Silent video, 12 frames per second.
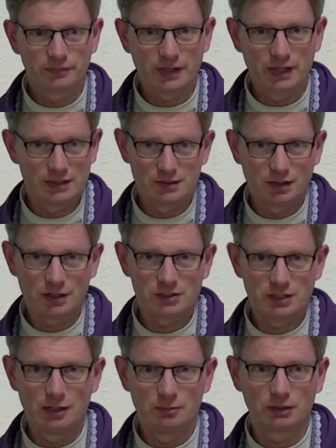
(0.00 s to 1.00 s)
It's not actually
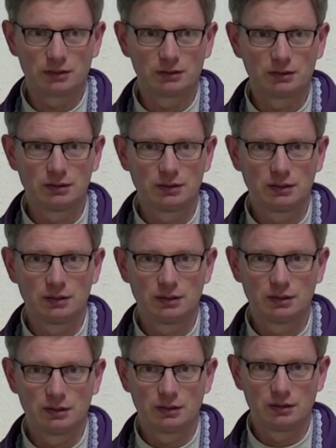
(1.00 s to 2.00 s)
helping her
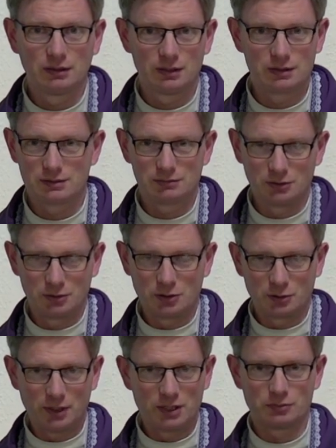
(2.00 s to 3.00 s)
it's you know you'd
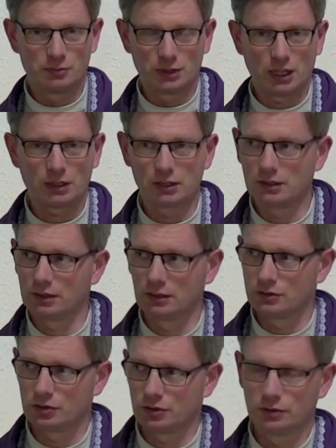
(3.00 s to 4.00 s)
imagine with that kind of thing,
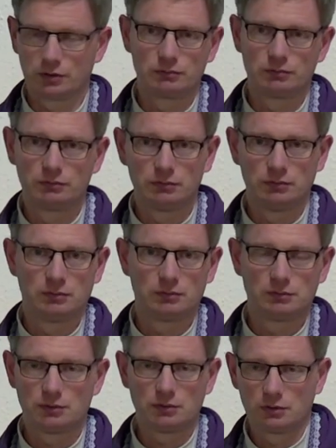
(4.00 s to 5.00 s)
sure you could
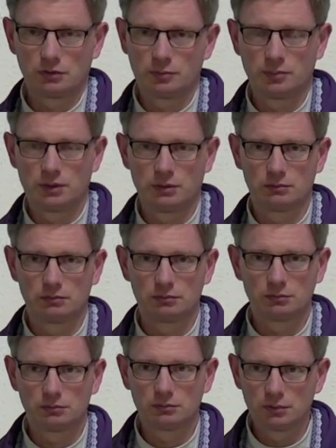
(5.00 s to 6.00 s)
you could be
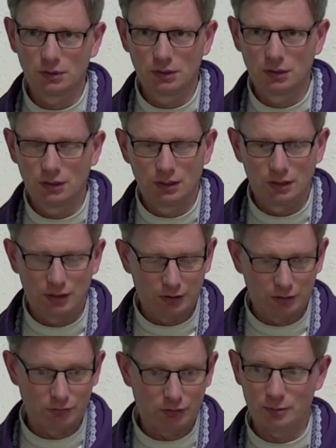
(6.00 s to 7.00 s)
an
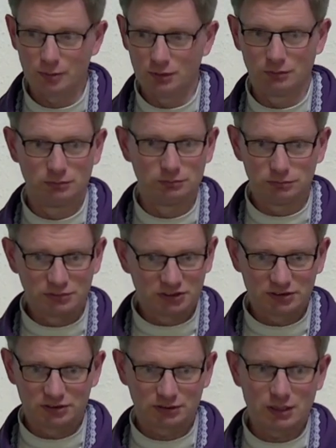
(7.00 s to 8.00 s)
incredible
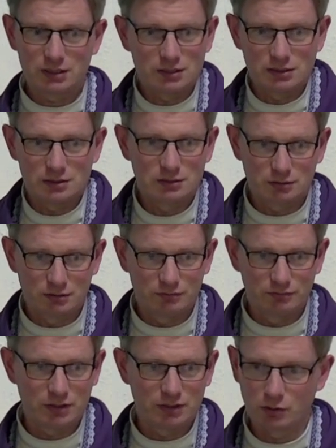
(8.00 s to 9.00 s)
scientist or
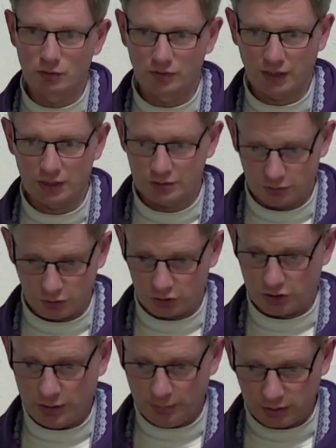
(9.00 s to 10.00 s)
invent a cure for cancer because you just
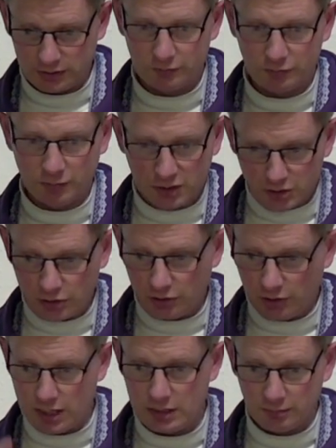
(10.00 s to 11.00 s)
keep all this information in your
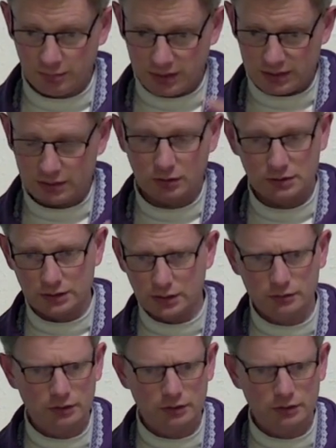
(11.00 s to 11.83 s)
head and piece it all together.